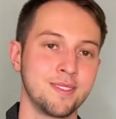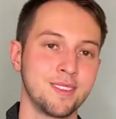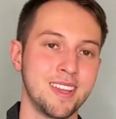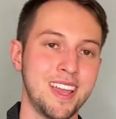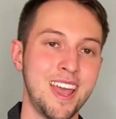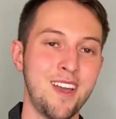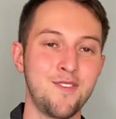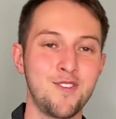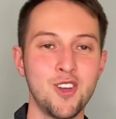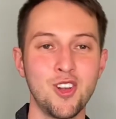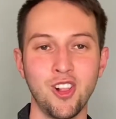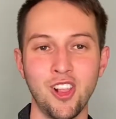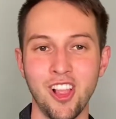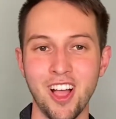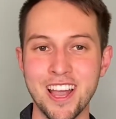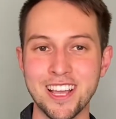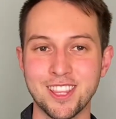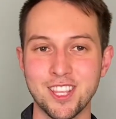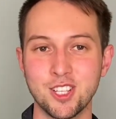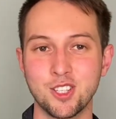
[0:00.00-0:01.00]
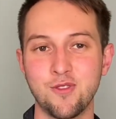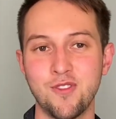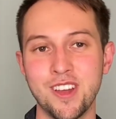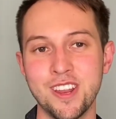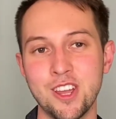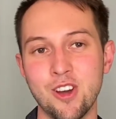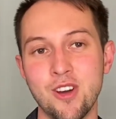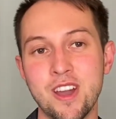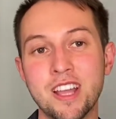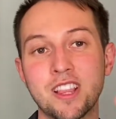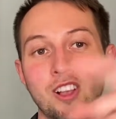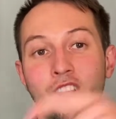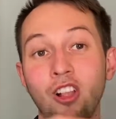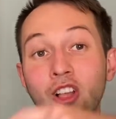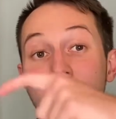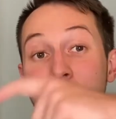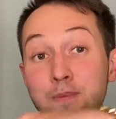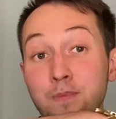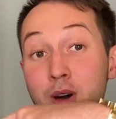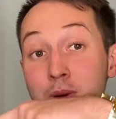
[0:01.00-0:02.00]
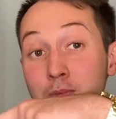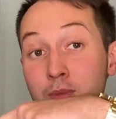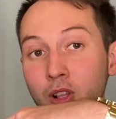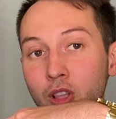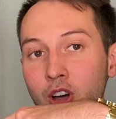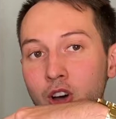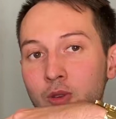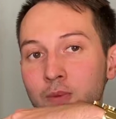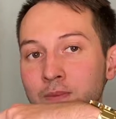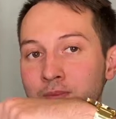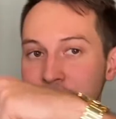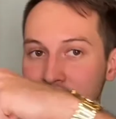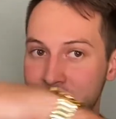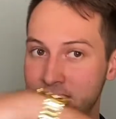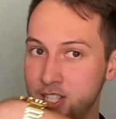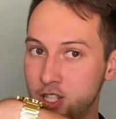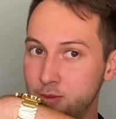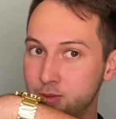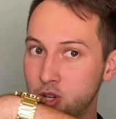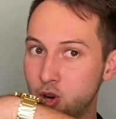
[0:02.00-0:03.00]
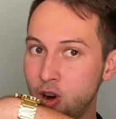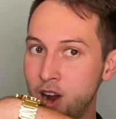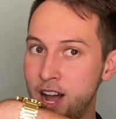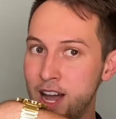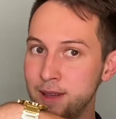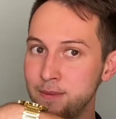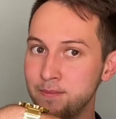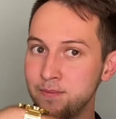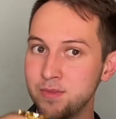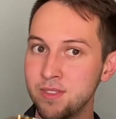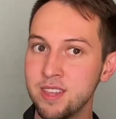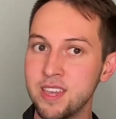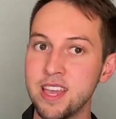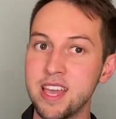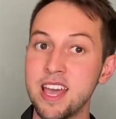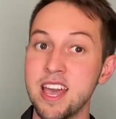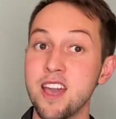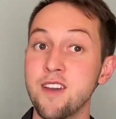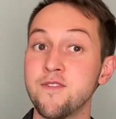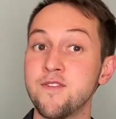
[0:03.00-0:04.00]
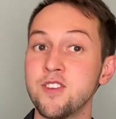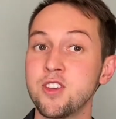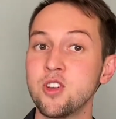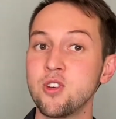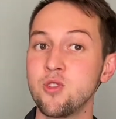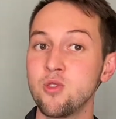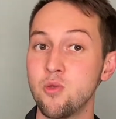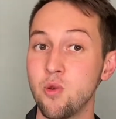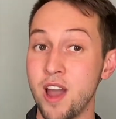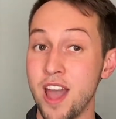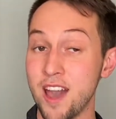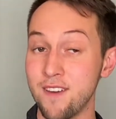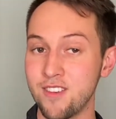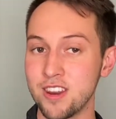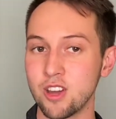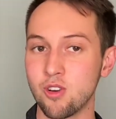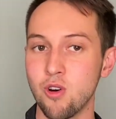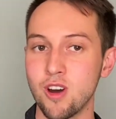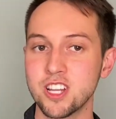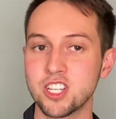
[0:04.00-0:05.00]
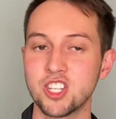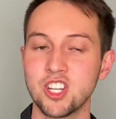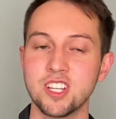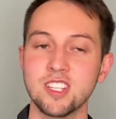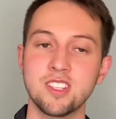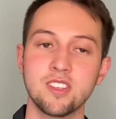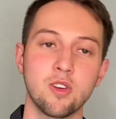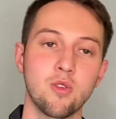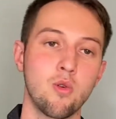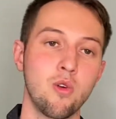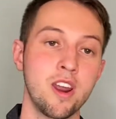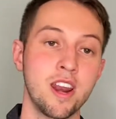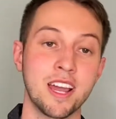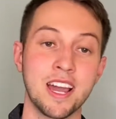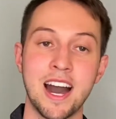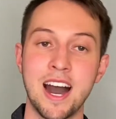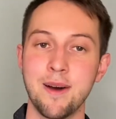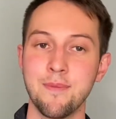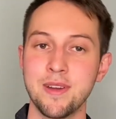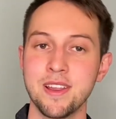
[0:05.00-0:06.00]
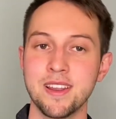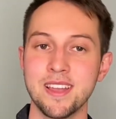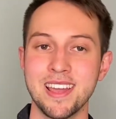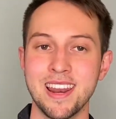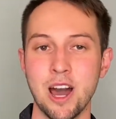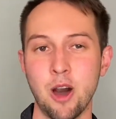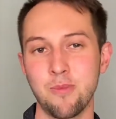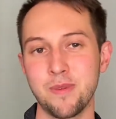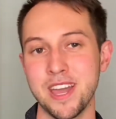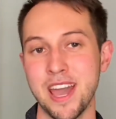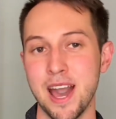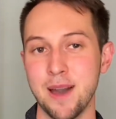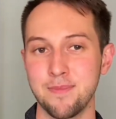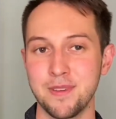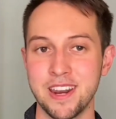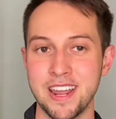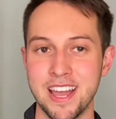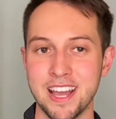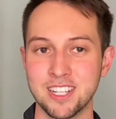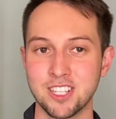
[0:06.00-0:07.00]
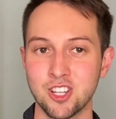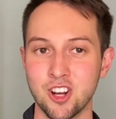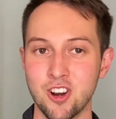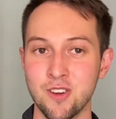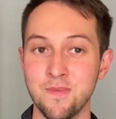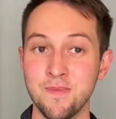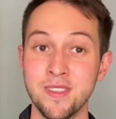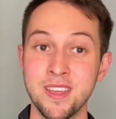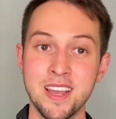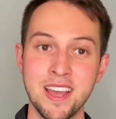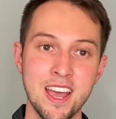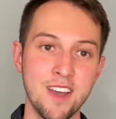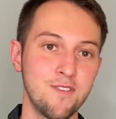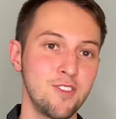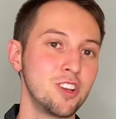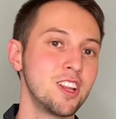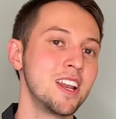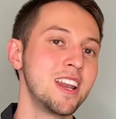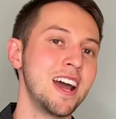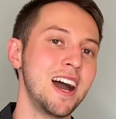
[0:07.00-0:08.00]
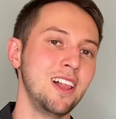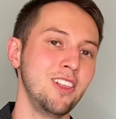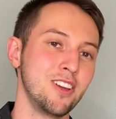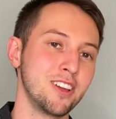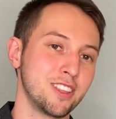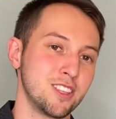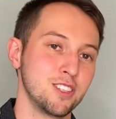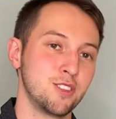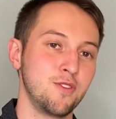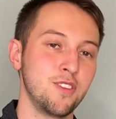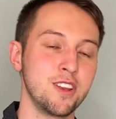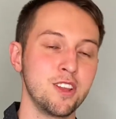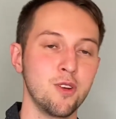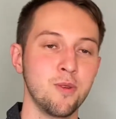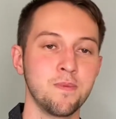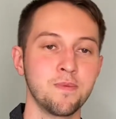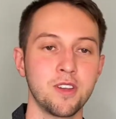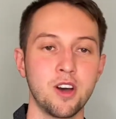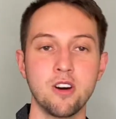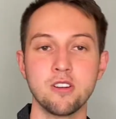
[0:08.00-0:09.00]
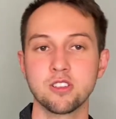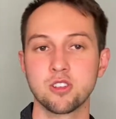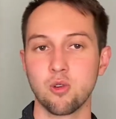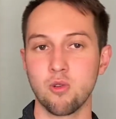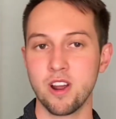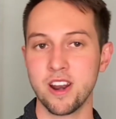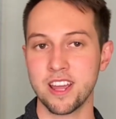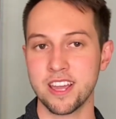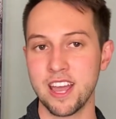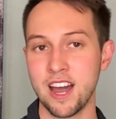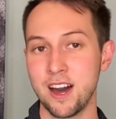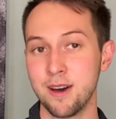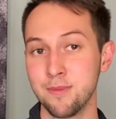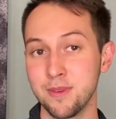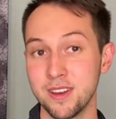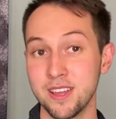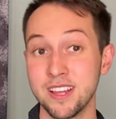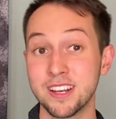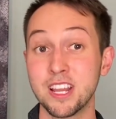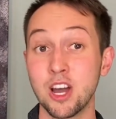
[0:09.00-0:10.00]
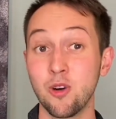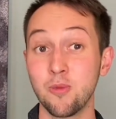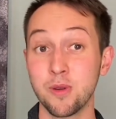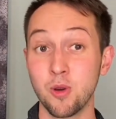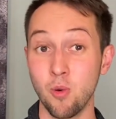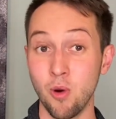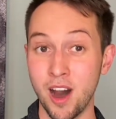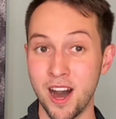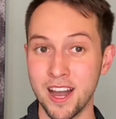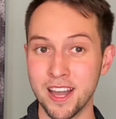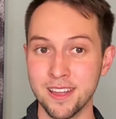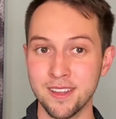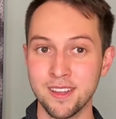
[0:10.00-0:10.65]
If you like this video, hit the like button below and subscribe. If you have any questions, write a comment and I'll be happy to answer. If you did not like this video, also write a comment and tell me why.